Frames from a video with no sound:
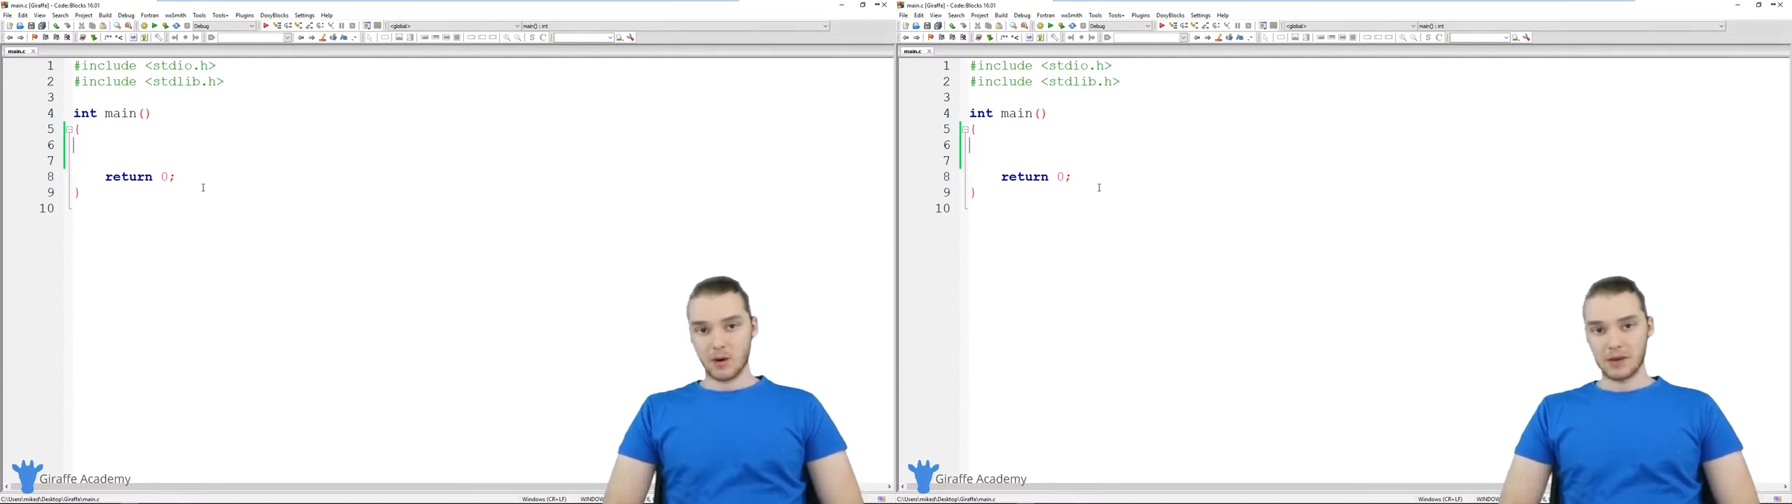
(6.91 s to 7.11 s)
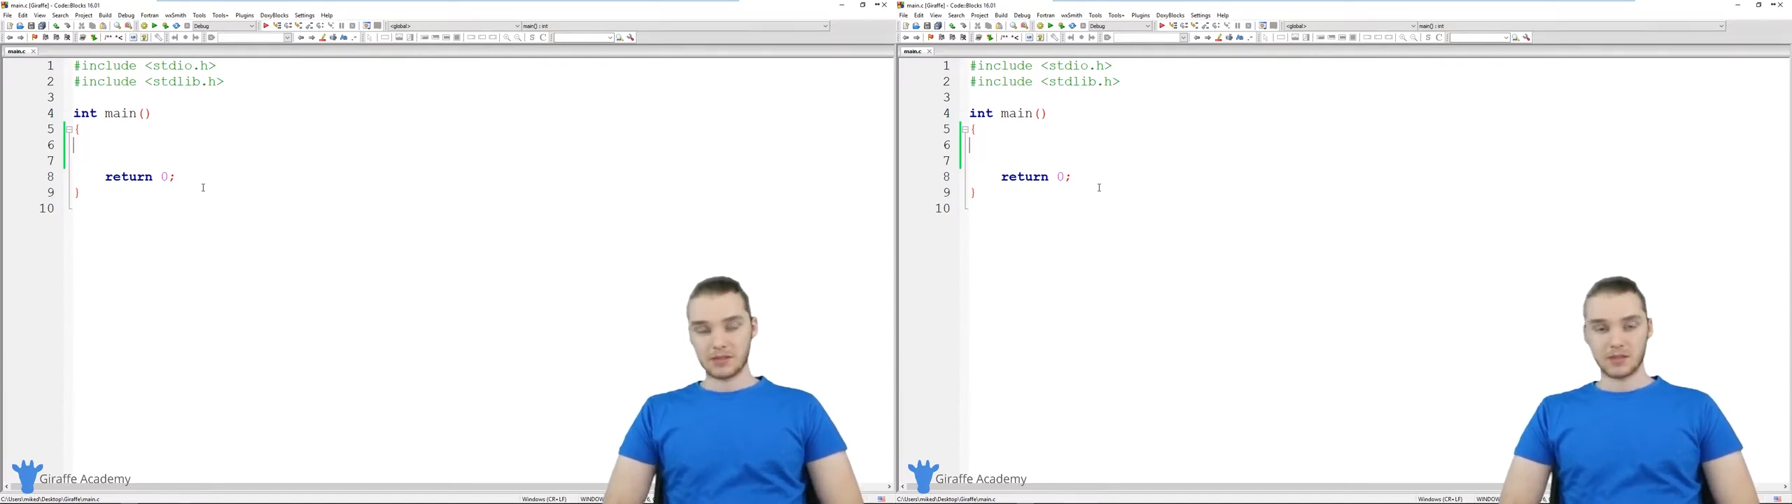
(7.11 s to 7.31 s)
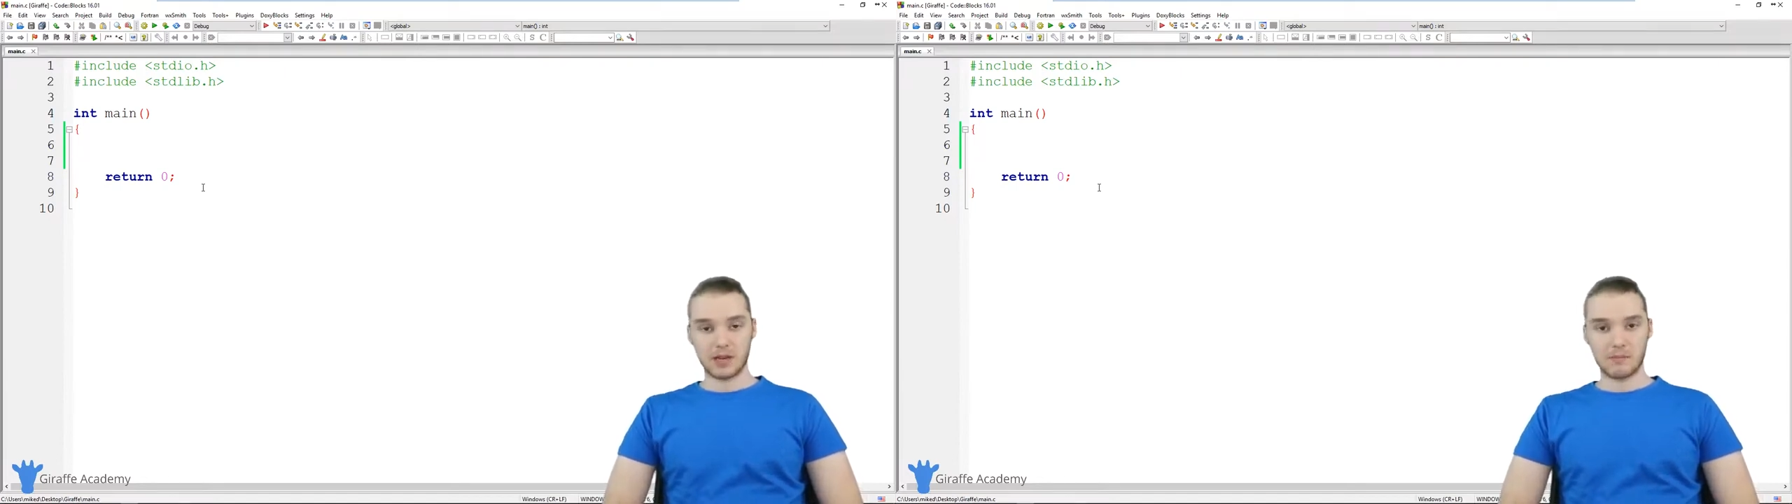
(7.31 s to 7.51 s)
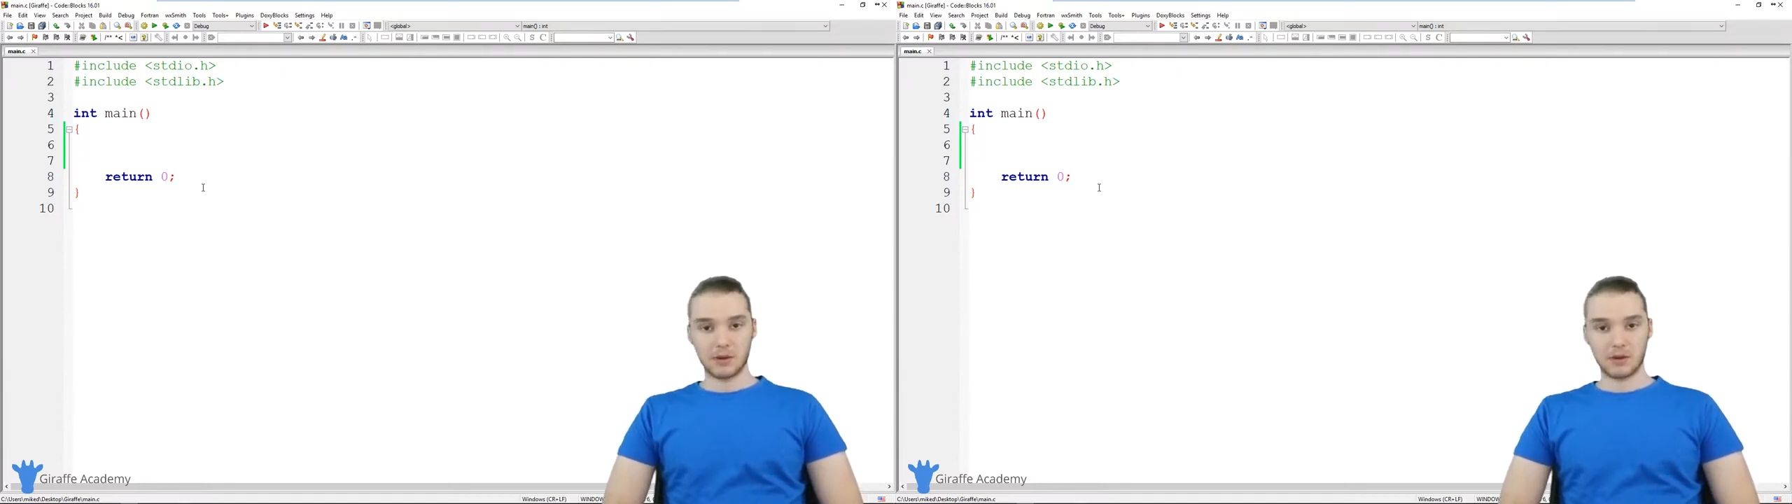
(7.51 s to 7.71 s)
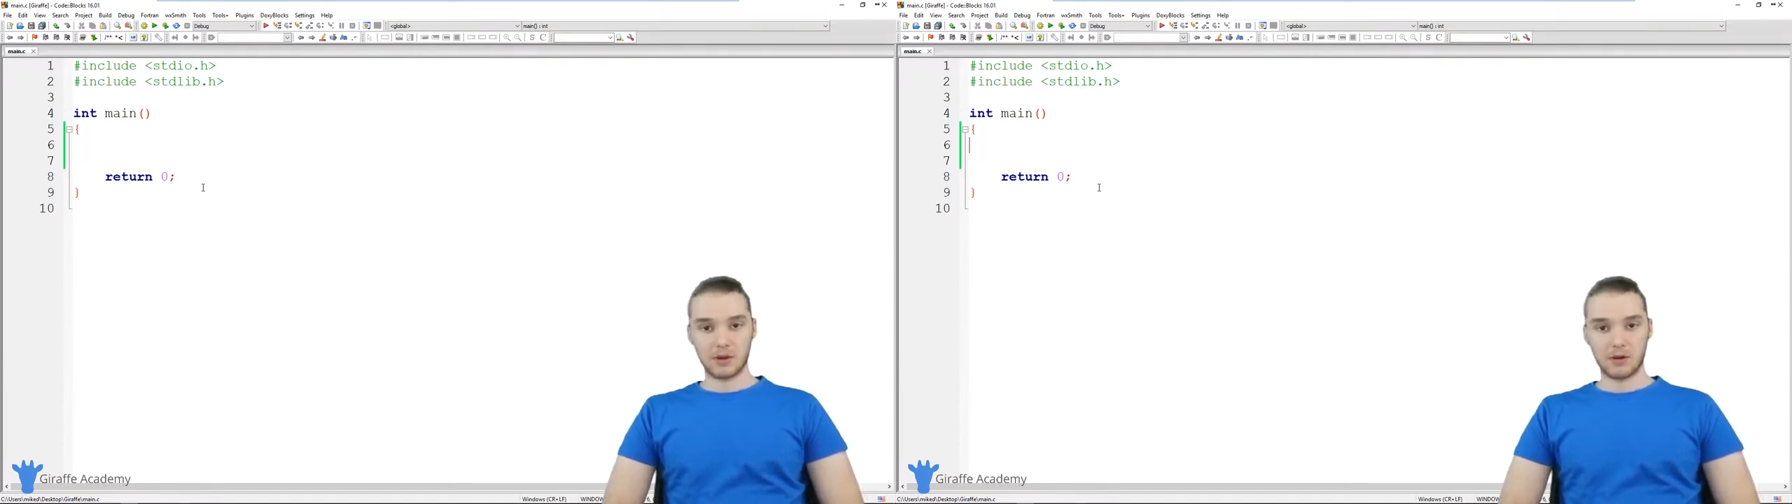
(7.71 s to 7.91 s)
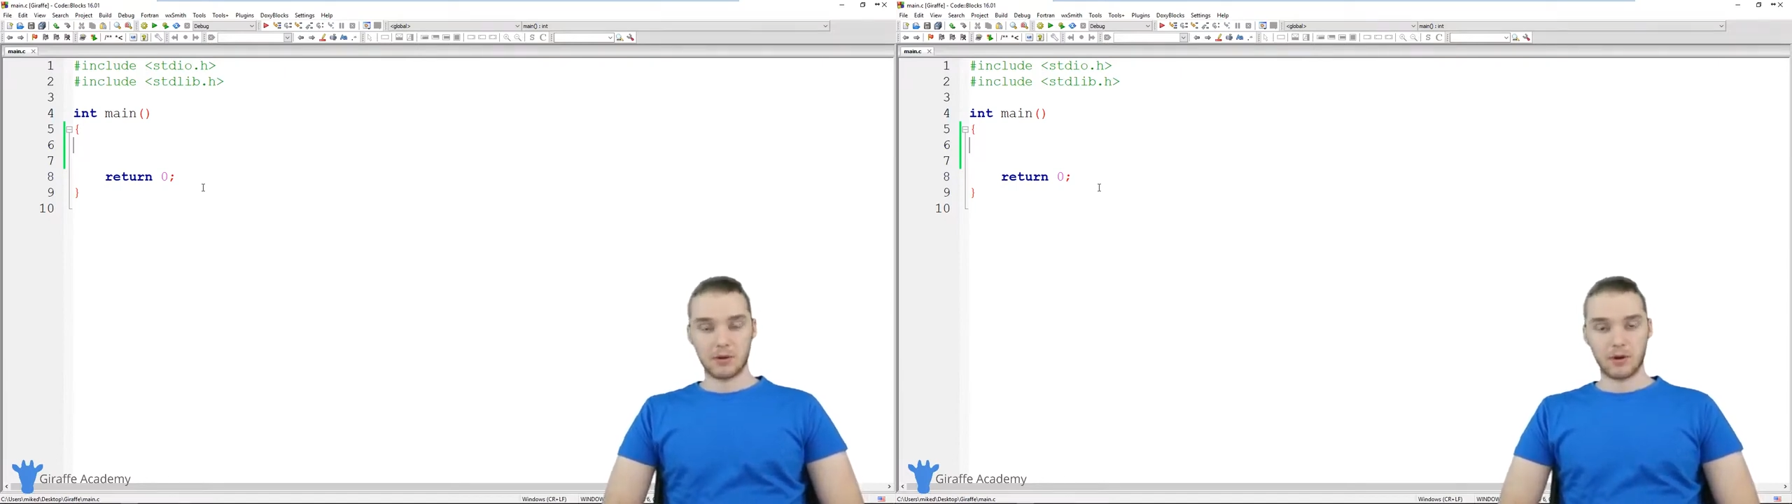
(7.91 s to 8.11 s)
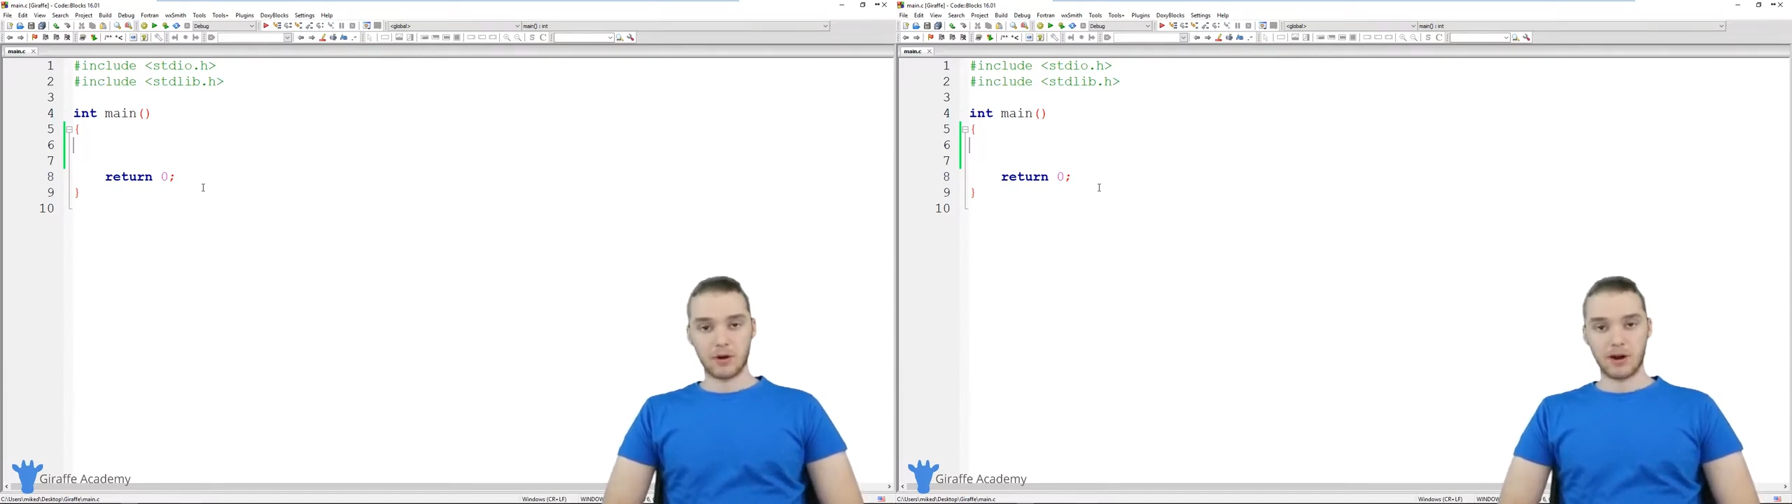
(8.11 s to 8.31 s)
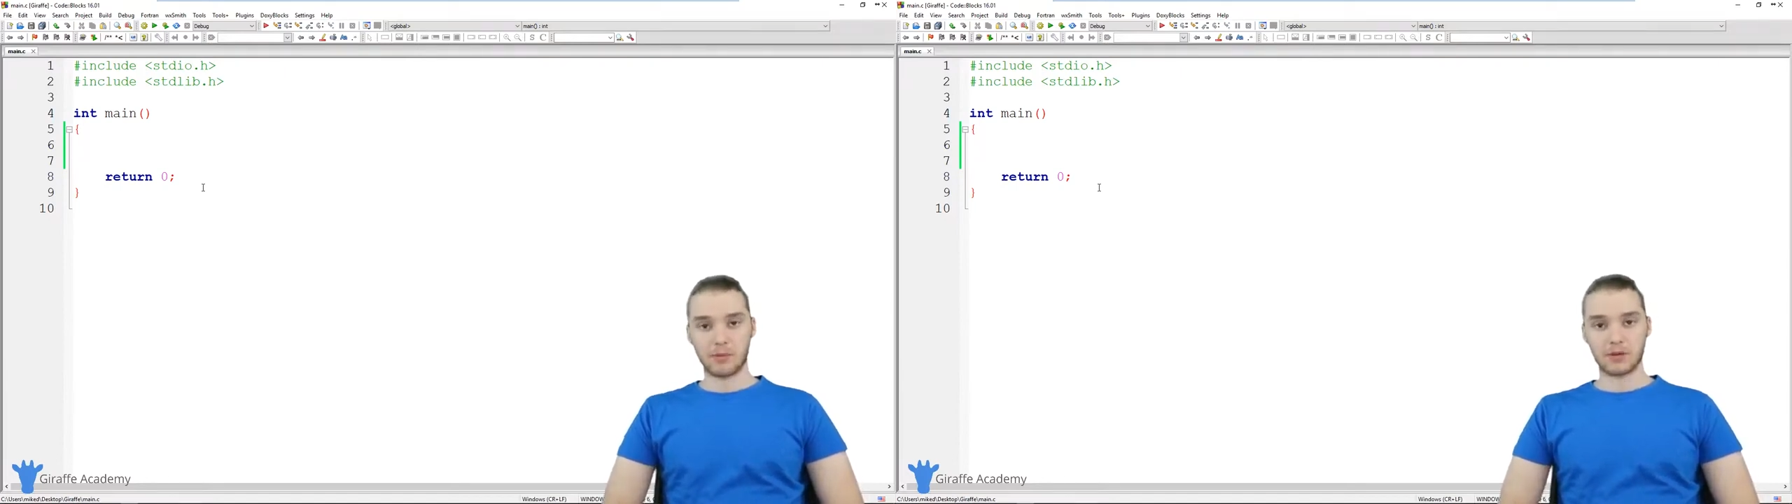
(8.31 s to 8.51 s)
We're basically going to build a little
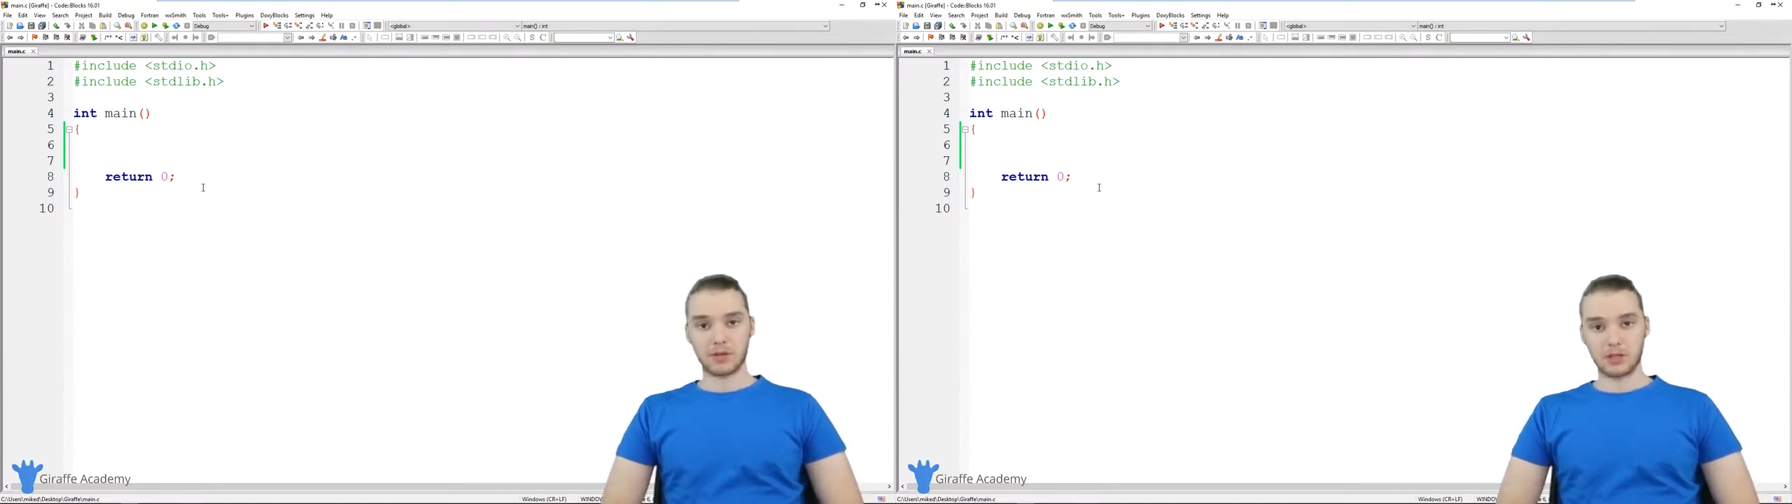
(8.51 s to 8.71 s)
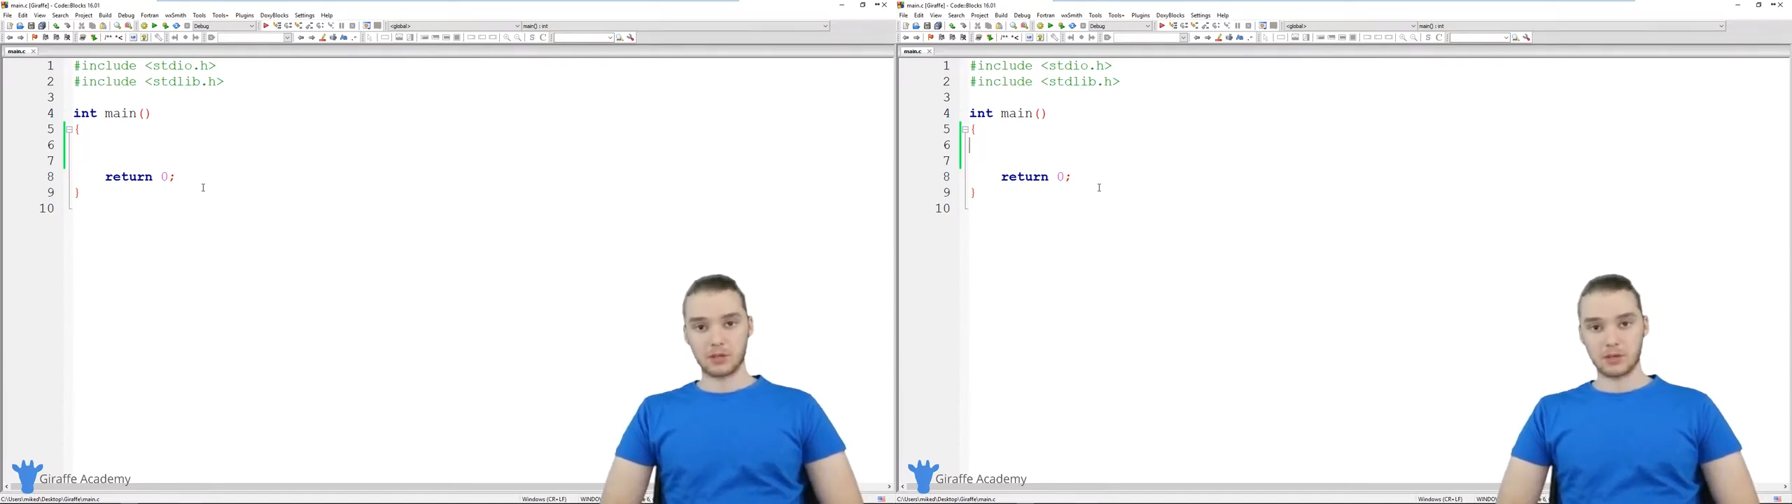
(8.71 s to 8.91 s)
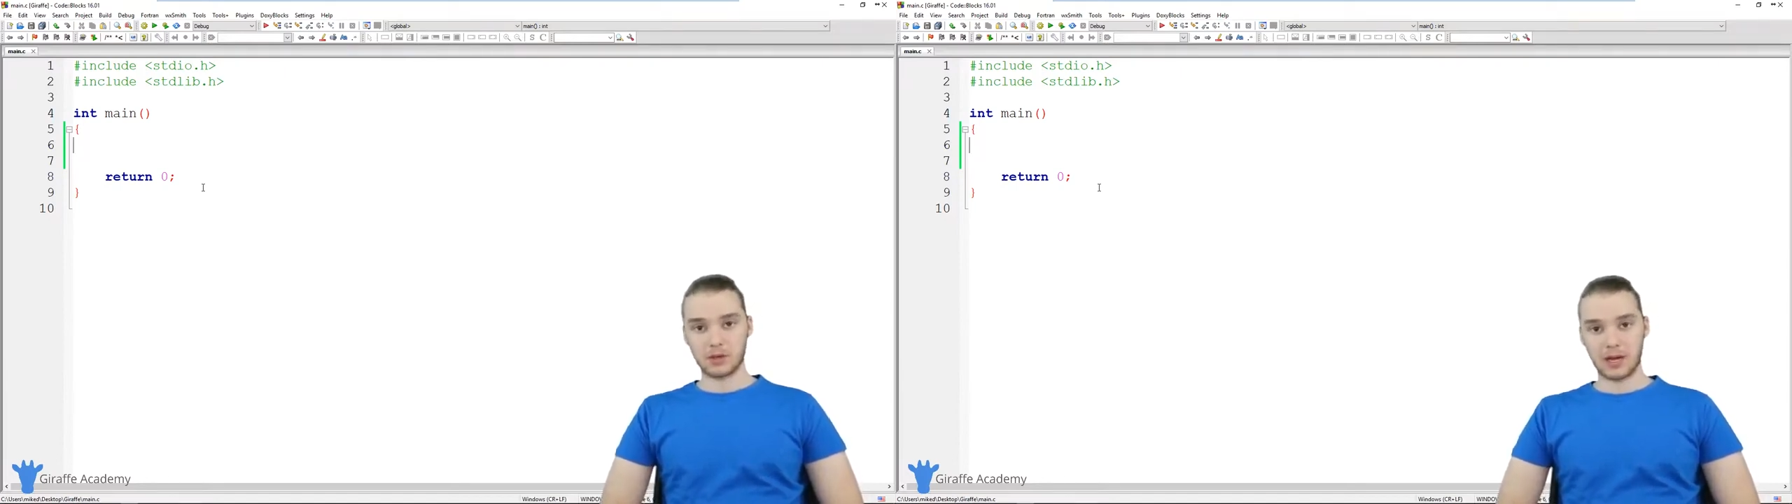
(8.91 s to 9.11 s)
program where the user